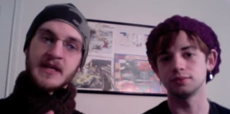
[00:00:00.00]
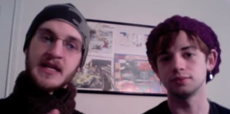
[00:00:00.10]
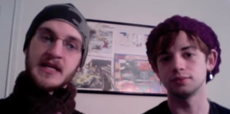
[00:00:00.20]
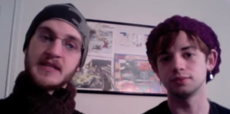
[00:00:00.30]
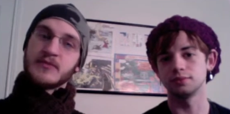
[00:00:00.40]

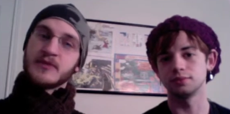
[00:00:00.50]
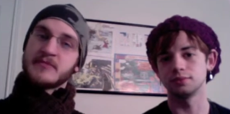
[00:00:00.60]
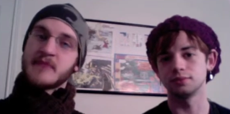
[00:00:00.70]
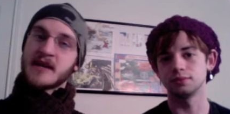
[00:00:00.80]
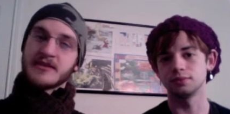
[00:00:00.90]
Speaker 1: he did
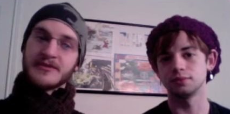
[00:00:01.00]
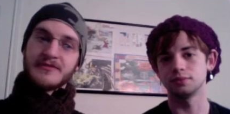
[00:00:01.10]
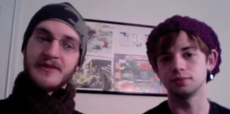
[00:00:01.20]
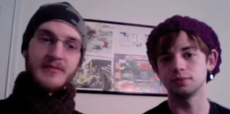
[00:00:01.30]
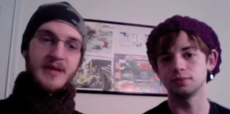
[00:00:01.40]
respect other
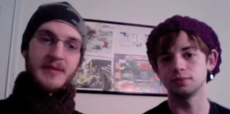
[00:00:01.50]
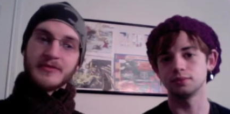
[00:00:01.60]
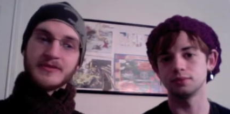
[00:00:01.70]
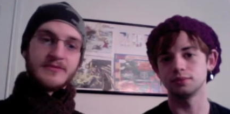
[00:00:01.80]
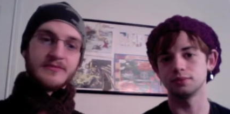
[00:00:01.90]
fairy
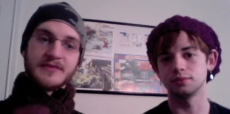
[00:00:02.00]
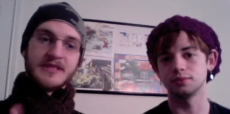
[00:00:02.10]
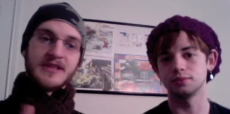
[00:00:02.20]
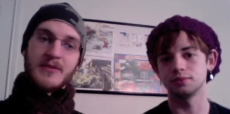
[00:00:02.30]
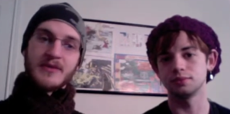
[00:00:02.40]
peoples and
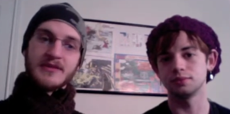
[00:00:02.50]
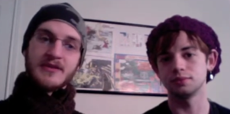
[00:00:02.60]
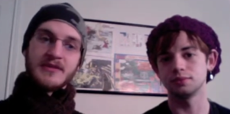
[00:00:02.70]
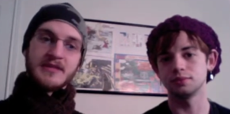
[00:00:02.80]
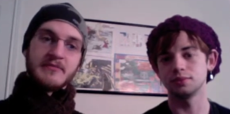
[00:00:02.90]
did not want to
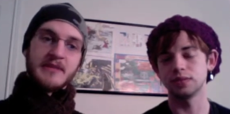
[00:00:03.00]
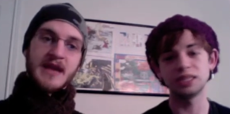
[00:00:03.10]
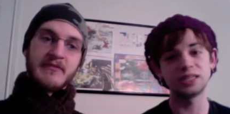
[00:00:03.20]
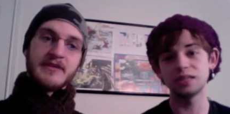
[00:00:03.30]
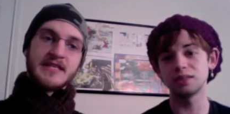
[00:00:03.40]
hurt them, but
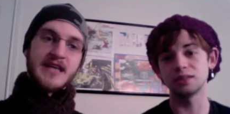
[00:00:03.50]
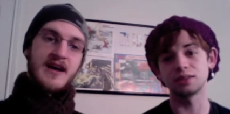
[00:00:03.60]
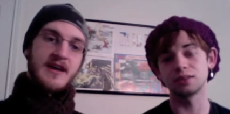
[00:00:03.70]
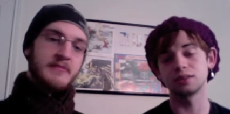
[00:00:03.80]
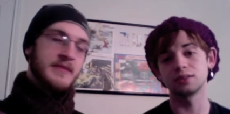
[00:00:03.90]
he every didn't.
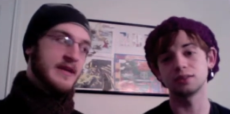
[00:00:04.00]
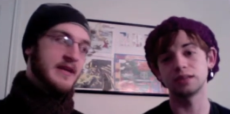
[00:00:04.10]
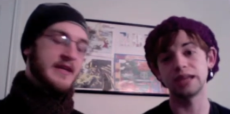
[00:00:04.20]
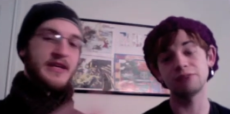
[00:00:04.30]
time he, he